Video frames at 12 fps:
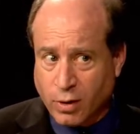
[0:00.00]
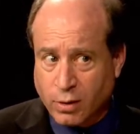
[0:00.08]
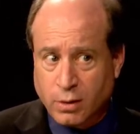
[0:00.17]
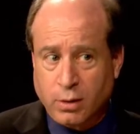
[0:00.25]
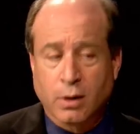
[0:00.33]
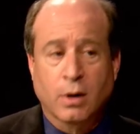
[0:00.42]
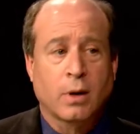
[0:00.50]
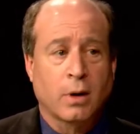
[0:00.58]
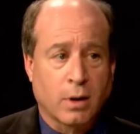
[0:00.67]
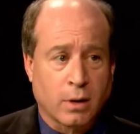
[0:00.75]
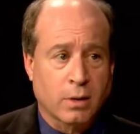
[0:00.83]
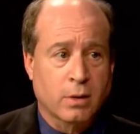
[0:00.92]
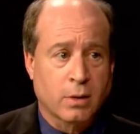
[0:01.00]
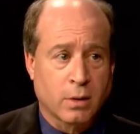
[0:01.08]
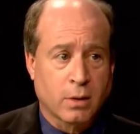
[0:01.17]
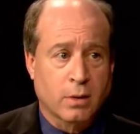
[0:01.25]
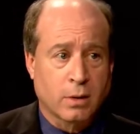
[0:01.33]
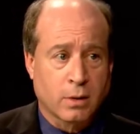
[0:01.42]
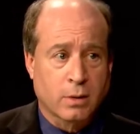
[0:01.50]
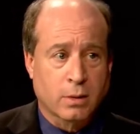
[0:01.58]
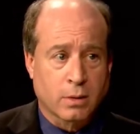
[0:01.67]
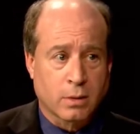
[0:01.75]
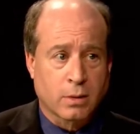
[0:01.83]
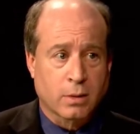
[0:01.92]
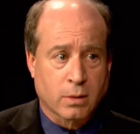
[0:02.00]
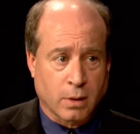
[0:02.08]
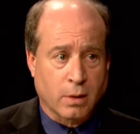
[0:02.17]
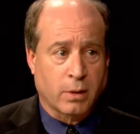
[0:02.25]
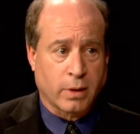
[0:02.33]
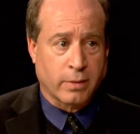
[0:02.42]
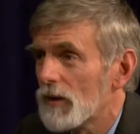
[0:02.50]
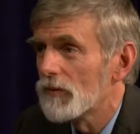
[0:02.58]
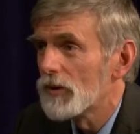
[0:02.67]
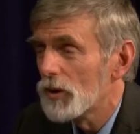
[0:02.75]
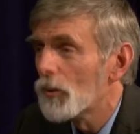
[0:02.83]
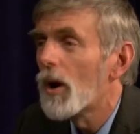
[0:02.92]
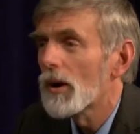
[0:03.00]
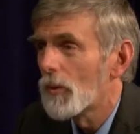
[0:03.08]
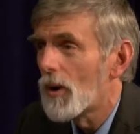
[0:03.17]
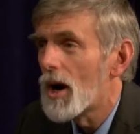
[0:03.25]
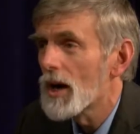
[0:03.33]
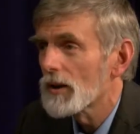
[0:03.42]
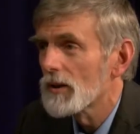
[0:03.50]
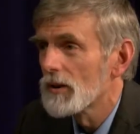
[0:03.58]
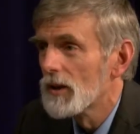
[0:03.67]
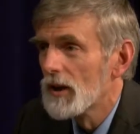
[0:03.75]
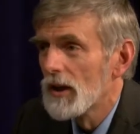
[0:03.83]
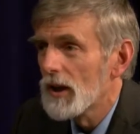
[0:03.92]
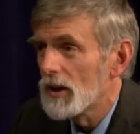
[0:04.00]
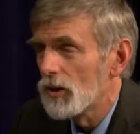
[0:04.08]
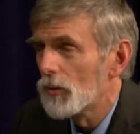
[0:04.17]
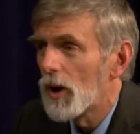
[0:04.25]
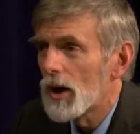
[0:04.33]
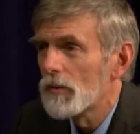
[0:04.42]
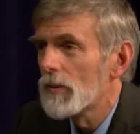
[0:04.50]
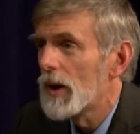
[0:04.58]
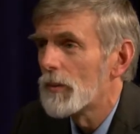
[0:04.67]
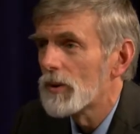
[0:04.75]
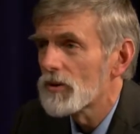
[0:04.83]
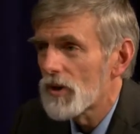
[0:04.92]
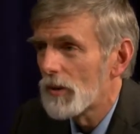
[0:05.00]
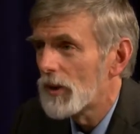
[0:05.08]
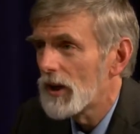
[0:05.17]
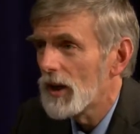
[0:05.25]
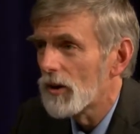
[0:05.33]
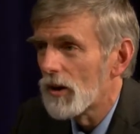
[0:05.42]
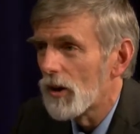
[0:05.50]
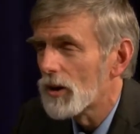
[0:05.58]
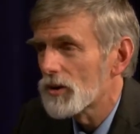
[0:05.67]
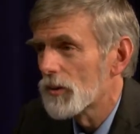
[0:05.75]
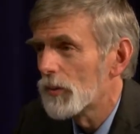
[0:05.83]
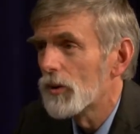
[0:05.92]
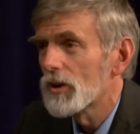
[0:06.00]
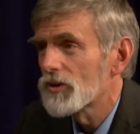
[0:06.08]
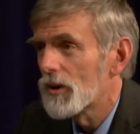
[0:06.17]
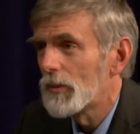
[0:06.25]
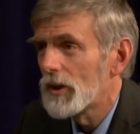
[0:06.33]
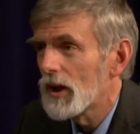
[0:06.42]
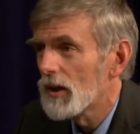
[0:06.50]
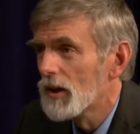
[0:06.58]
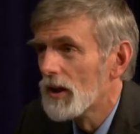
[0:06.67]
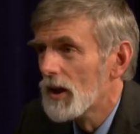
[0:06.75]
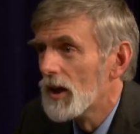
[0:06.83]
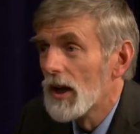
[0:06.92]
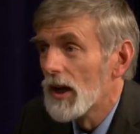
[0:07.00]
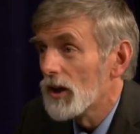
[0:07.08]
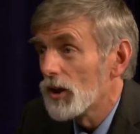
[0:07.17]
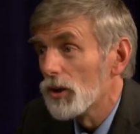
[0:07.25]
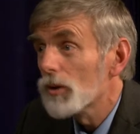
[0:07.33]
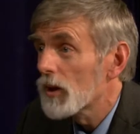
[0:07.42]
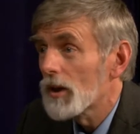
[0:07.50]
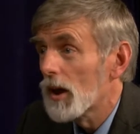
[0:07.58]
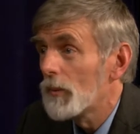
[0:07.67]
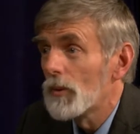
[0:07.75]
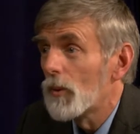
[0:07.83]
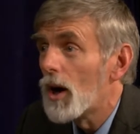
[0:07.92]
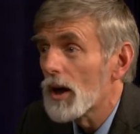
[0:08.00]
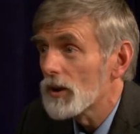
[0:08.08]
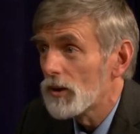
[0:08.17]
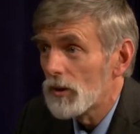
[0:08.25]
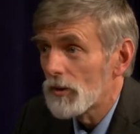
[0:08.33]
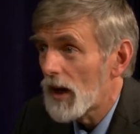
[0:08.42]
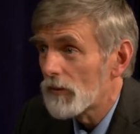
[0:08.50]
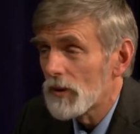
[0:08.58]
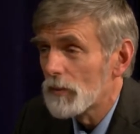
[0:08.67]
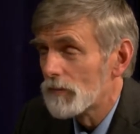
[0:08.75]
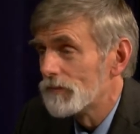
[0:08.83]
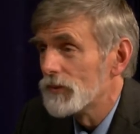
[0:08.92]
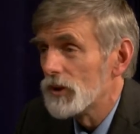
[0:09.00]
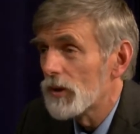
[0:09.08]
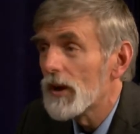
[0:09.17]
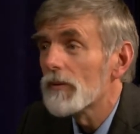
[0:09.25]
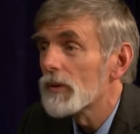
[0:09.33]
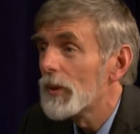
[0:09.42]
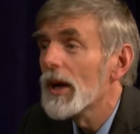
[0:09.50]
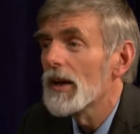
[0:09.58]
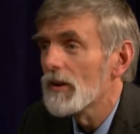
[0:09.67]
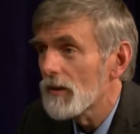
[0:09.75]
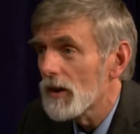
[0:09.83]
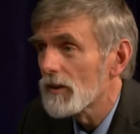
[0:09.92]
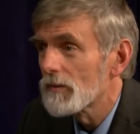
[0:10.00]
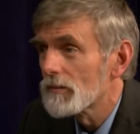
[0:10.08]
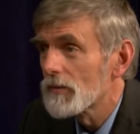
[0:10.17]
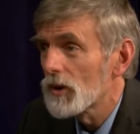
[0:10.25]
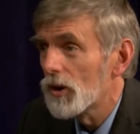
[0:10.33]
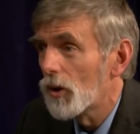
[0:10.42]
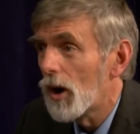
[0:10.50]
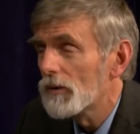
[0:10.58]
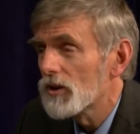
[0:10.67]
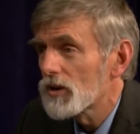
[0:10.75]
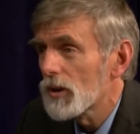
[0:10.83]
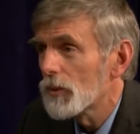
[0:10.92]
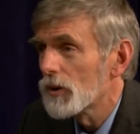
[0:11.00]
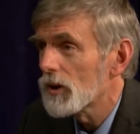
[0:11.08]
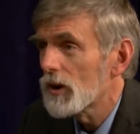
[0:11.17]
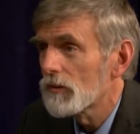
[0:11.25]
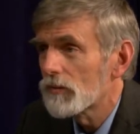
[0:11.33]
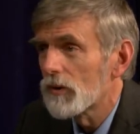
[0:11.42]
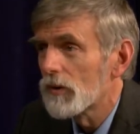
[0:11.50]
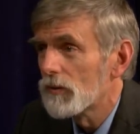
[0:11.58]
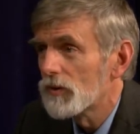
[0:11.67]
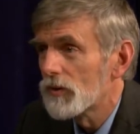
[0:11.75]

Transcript: minimum. This is truly a community walk. So okay. if, if, you want to walk and you want to remember somebody or, or support somebody, you can come and walk. You don't have to, you don't have to pay anything. You know, obviously, we're looking for